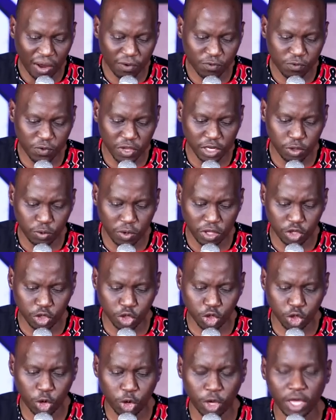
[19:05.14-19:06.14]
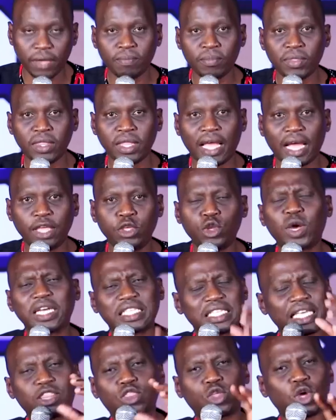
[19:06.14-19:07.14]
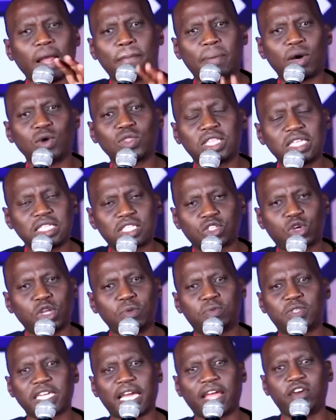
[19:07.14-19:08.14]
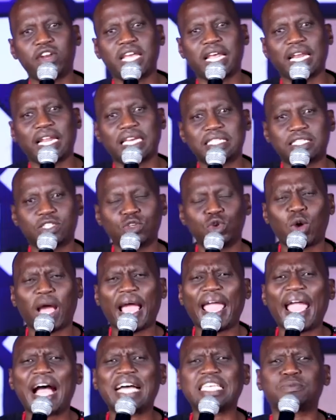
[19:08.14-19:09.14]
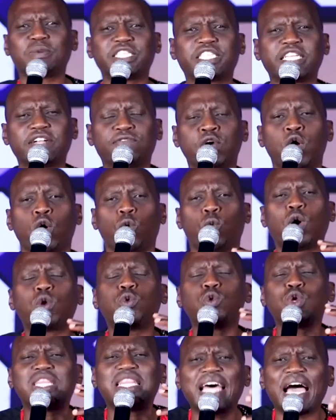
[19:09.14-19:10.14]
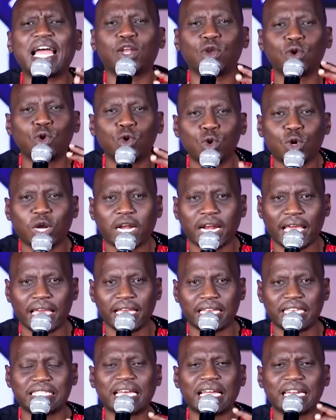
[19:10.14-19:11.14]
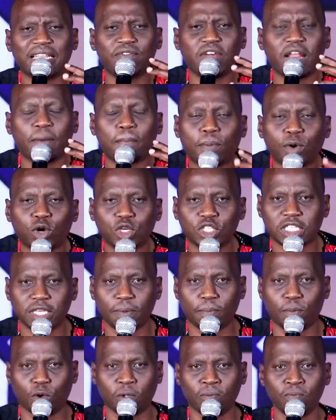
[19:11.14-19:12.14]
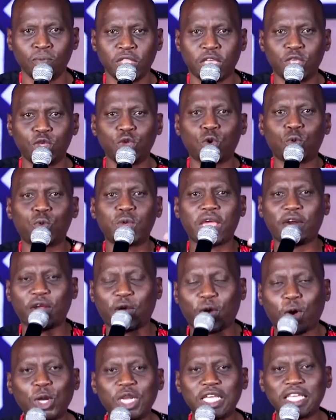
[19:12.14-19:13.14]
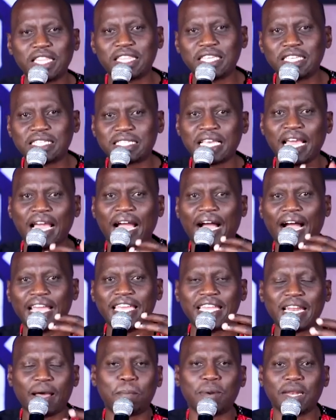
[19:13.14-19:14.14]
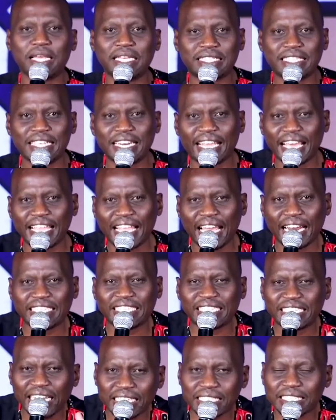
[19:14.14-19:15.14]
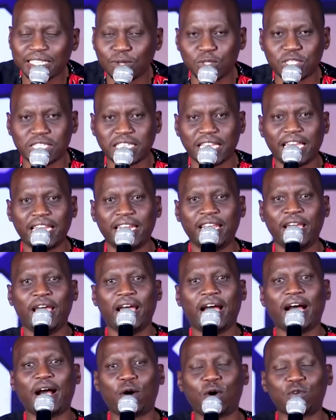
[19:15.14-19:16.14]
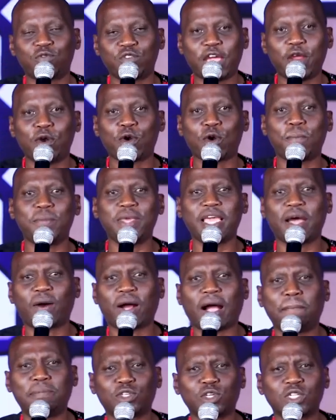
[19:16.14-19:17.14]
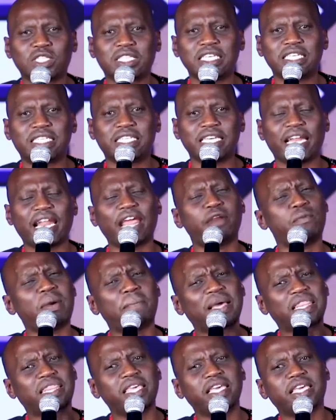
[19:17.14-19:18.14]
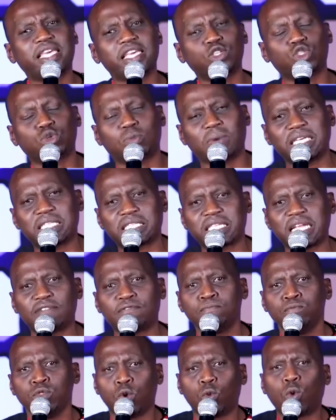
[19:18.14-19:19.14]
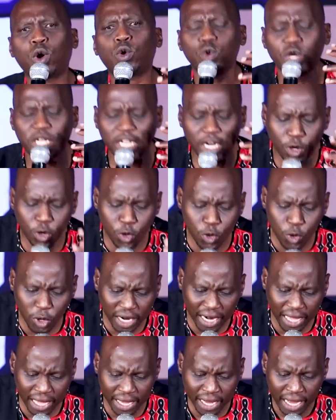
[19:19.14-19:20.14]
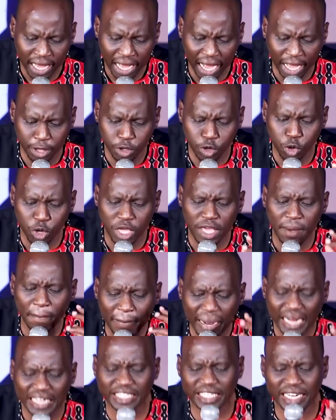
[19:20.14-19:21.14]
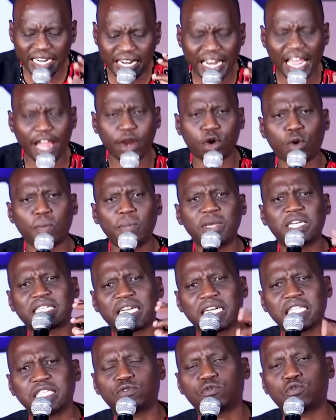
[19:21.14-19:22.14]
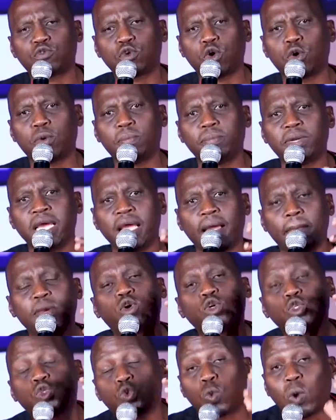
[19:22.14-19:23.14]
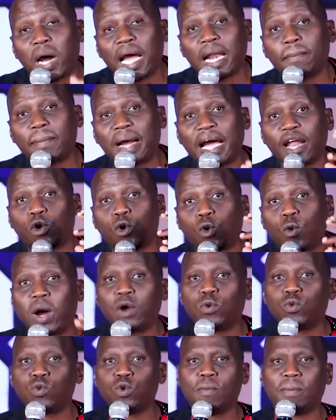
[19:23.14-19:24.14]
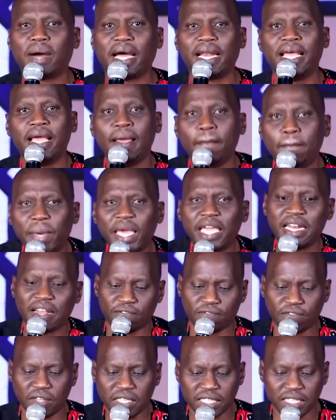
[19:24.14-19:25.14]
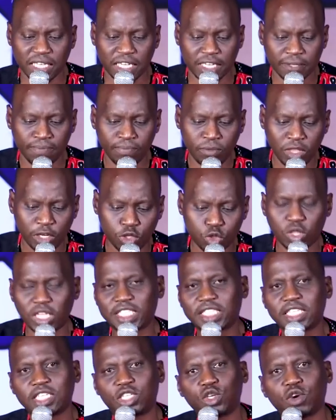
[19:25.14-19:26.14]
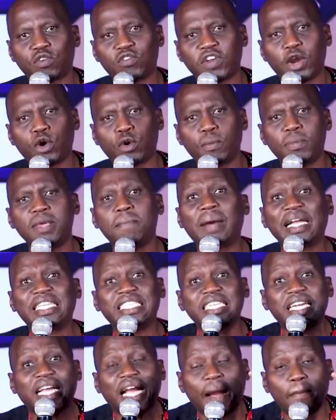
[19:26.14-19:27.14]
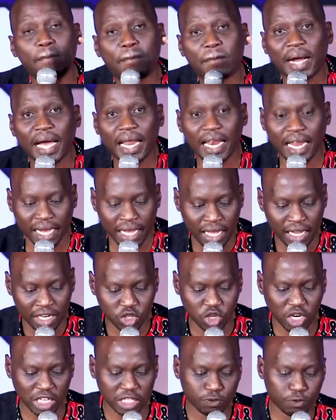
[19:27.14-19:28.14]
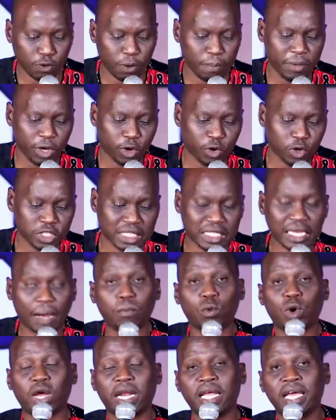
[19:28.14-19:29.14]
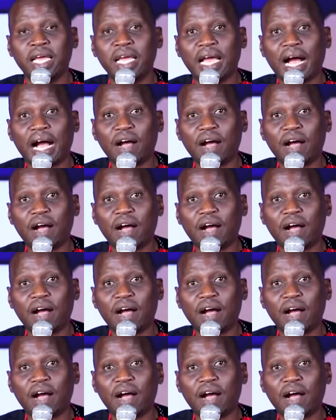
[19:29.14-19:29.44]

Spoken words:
were filled with joy. You know, as I thought about this scripture, I realized, you know, I asked myself, what would that look like? Is that even possible? You know, we are recording this in a place in Kenya, just outside of Nairobi, our capital city. And I remember thinking to myself, what would it look like? You know, imagine Nairobi transformed because one man or one woman paid a visit to the city of Nairobi. Imagine Kampala transformed because someone